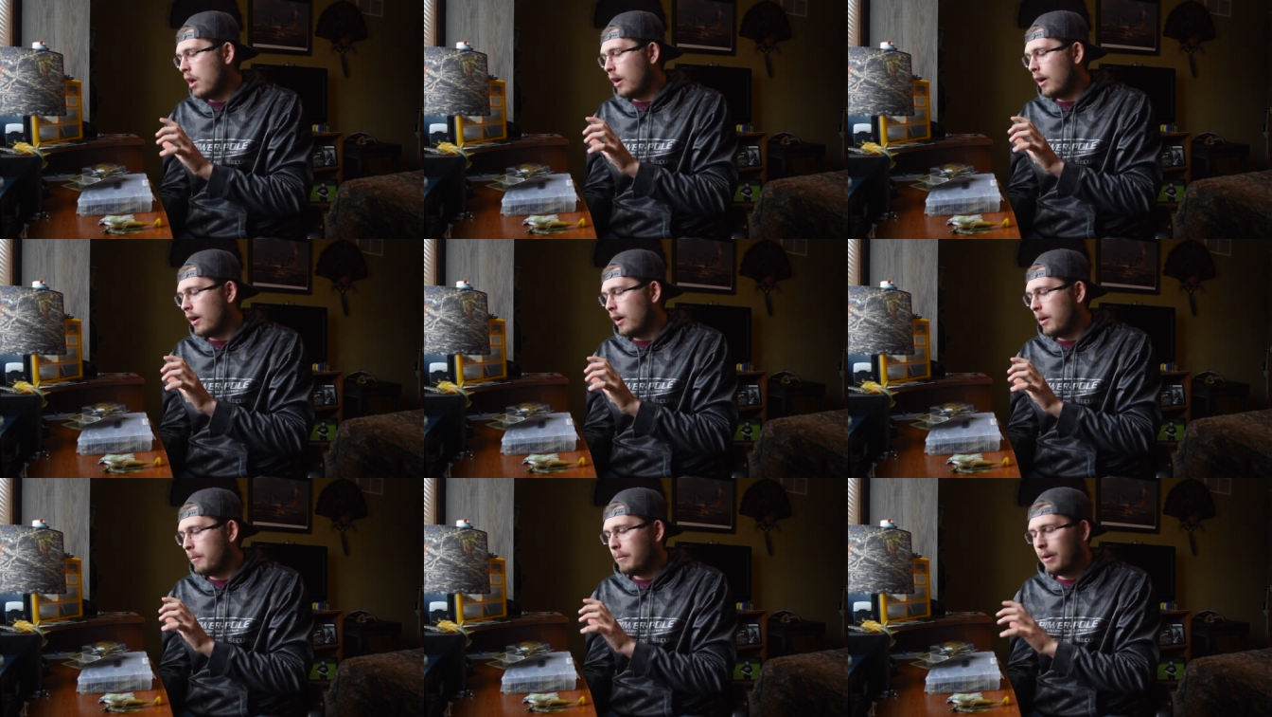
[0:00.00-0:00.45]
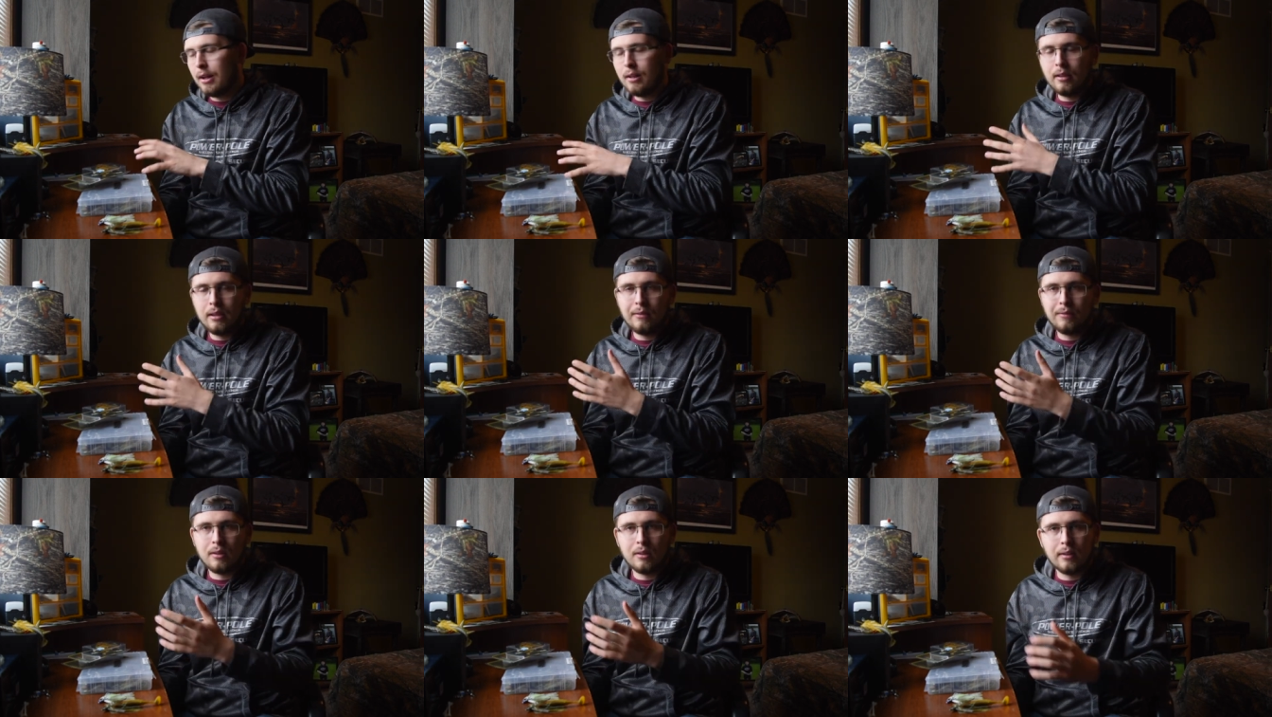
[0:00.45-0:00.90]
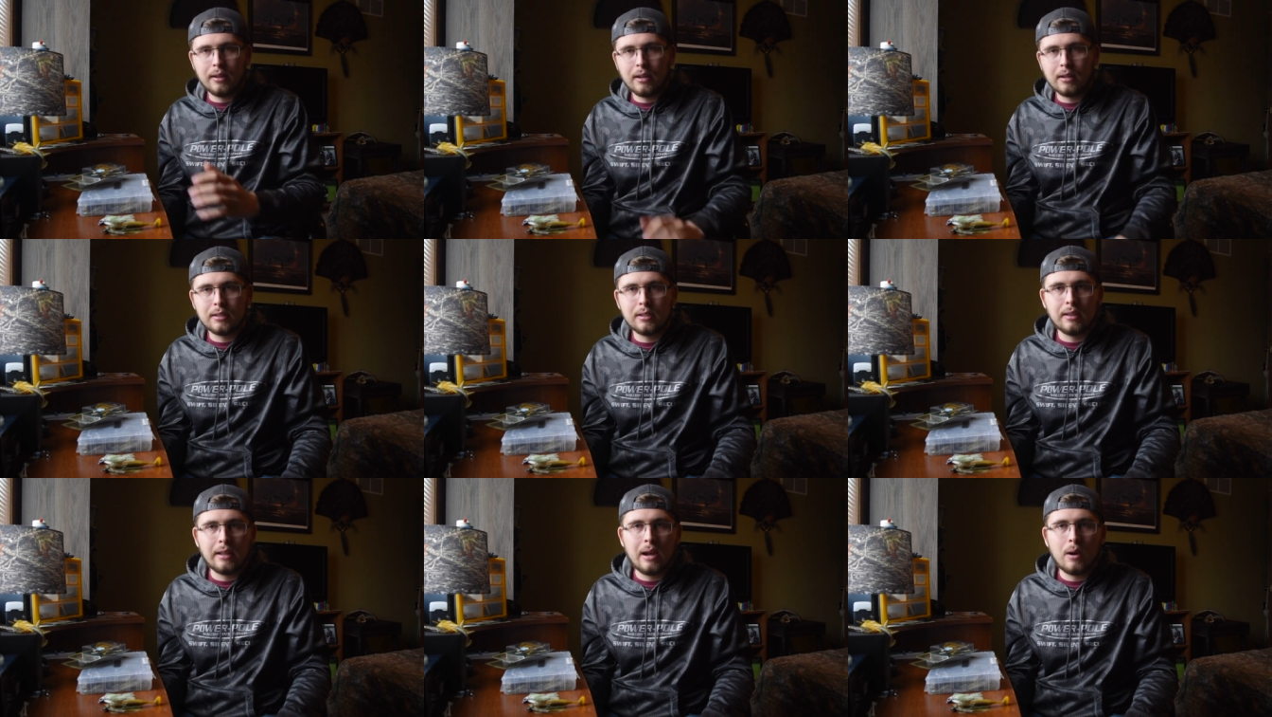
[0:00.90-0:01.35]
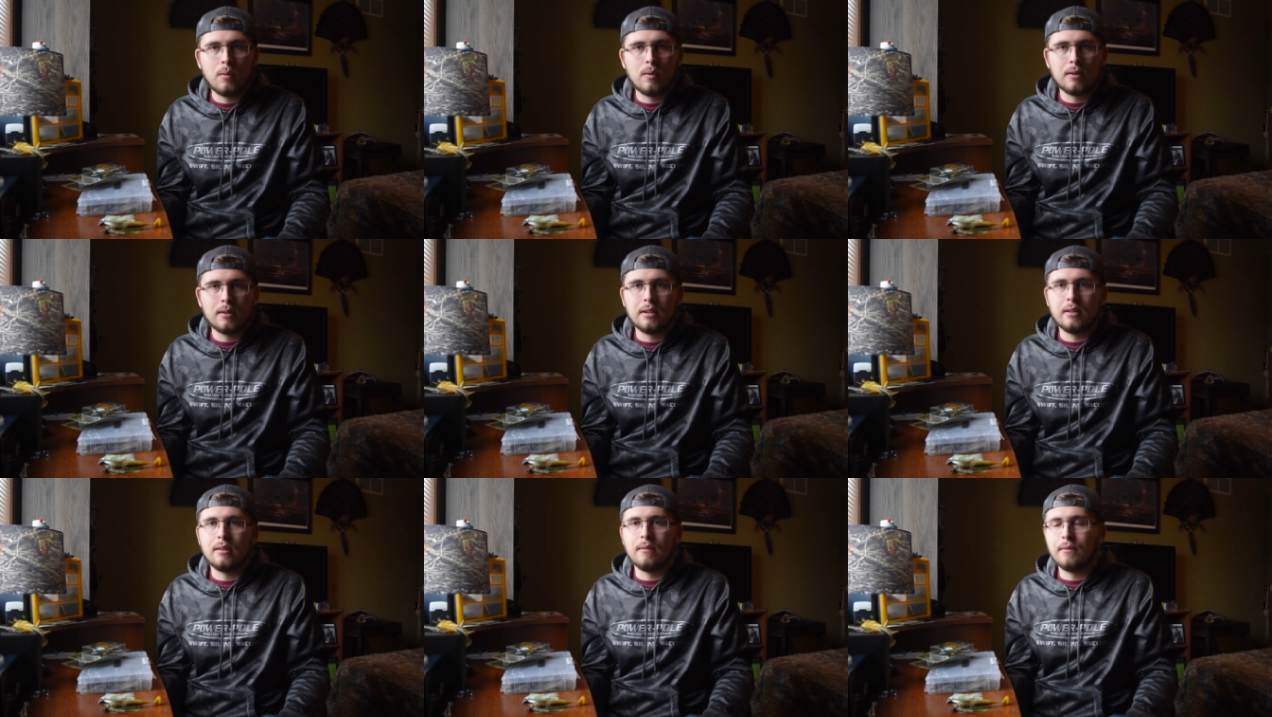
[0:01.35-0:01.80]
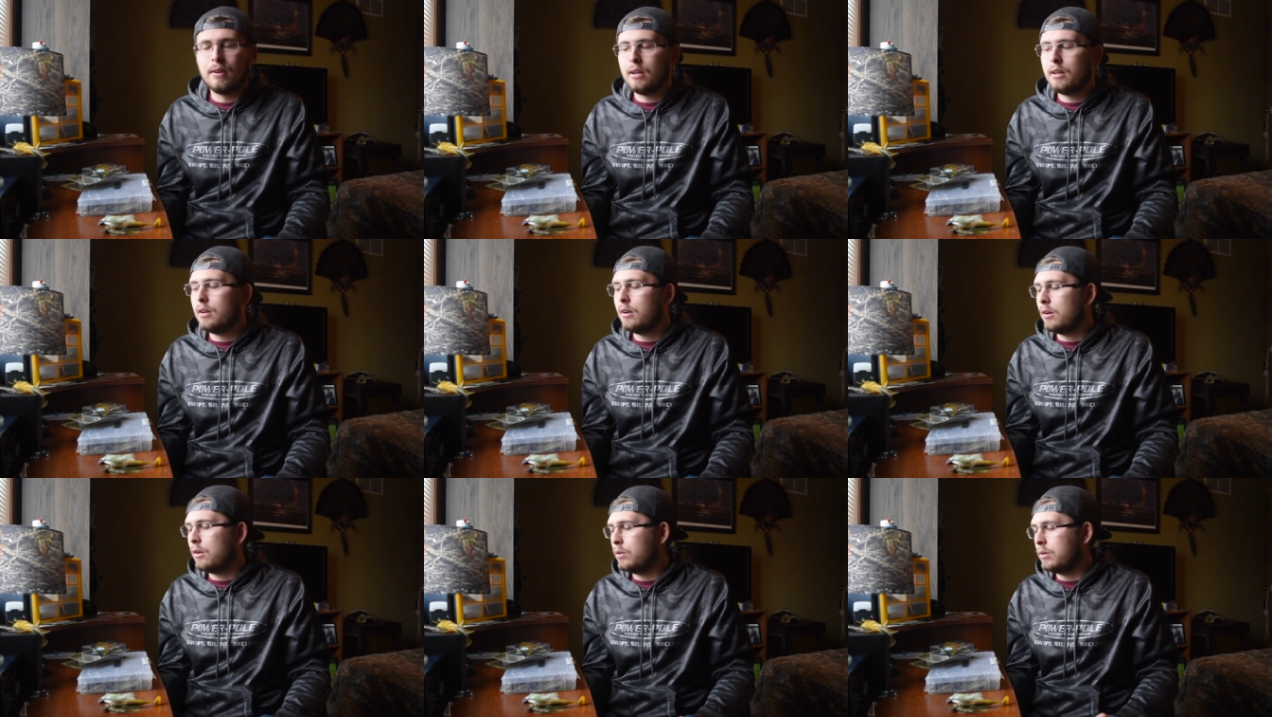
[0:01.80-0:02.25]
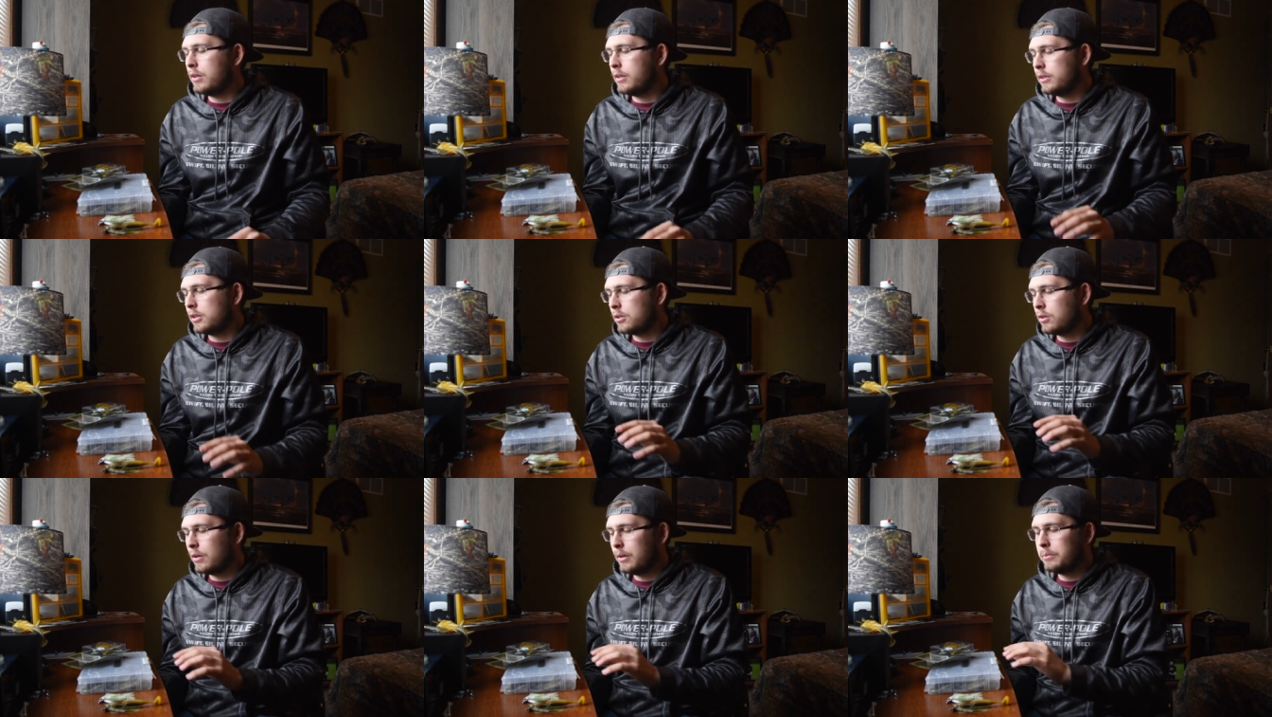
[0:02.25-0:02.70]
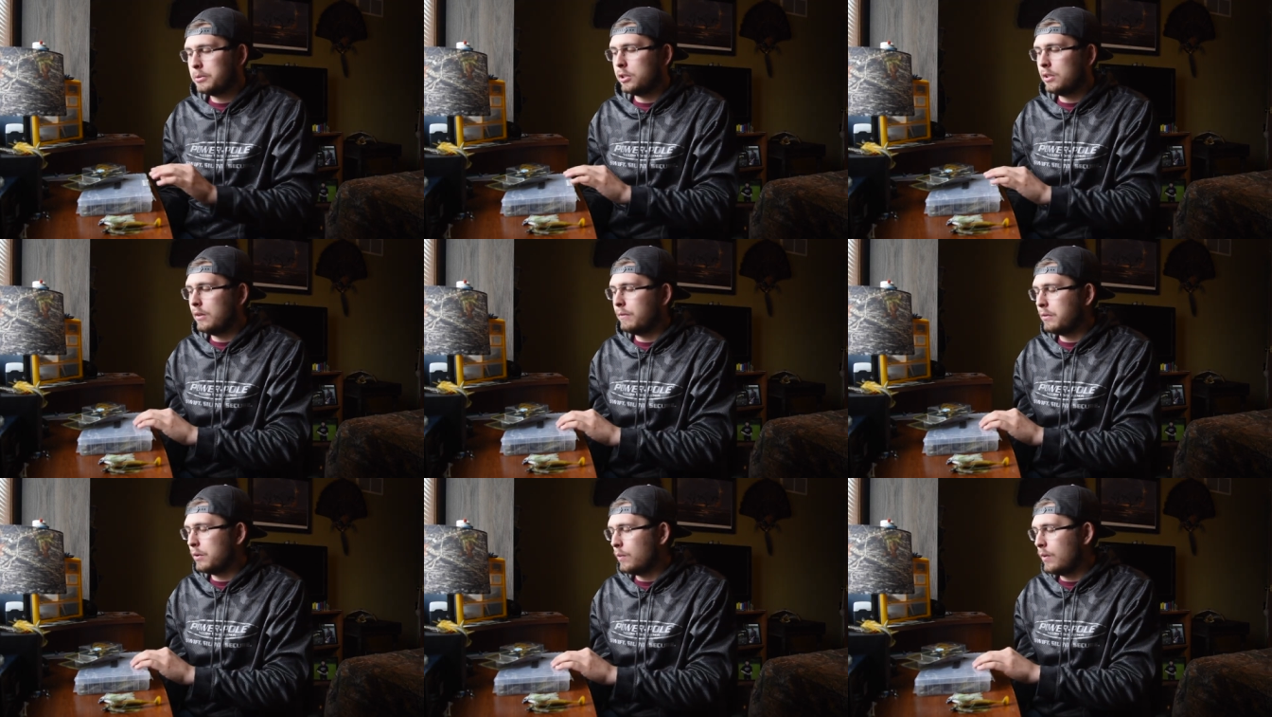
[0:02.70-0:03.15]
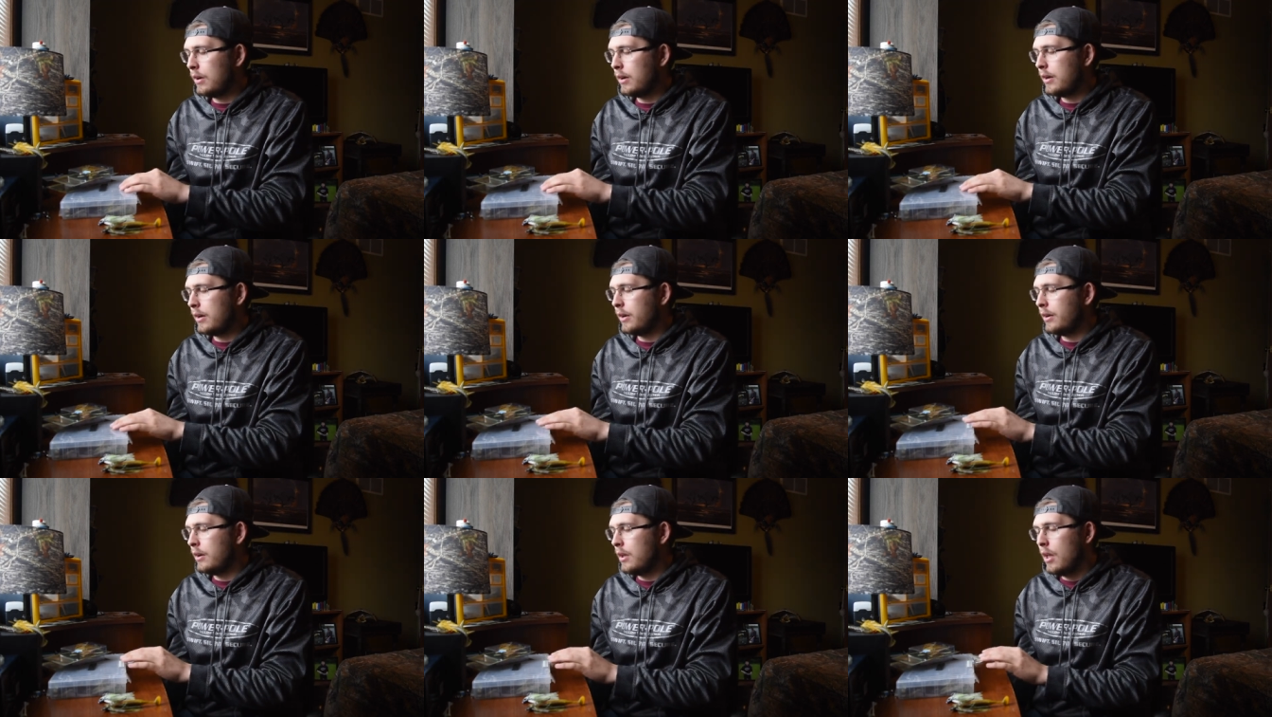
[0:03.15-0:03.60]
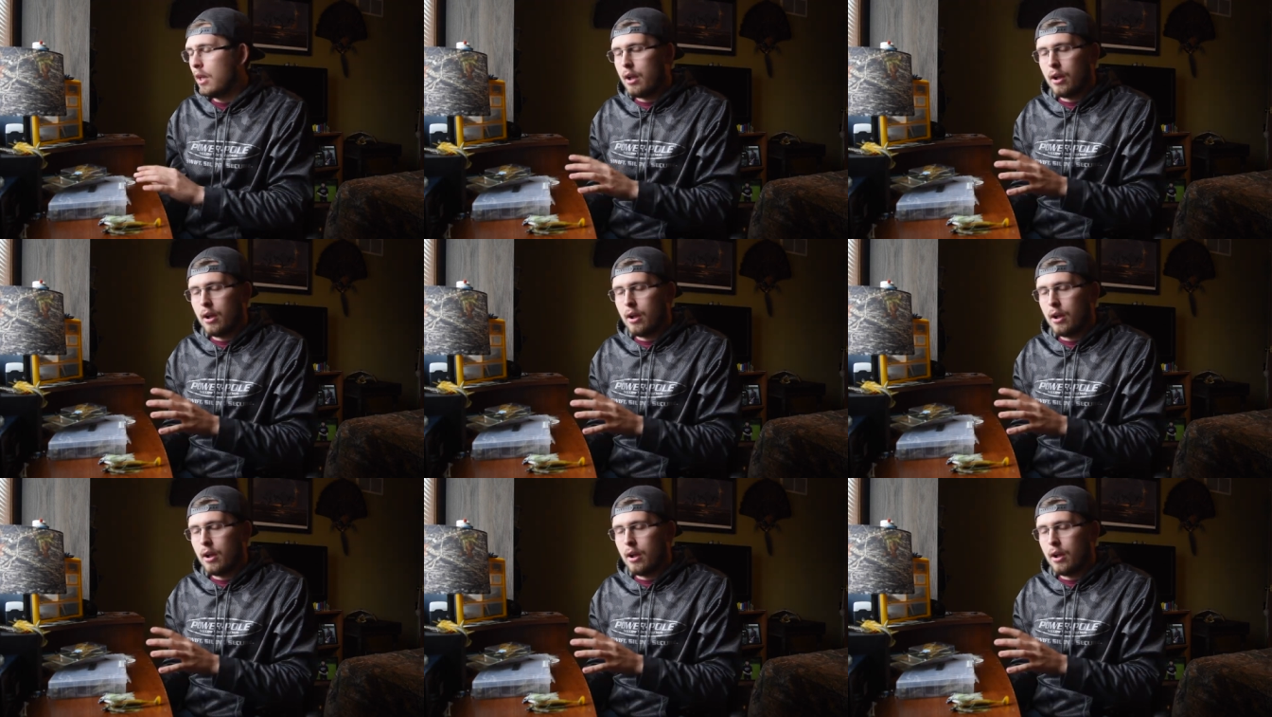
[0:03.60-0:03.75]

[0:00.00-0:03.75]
Um, I'll leave a link to that one in the video description if you want.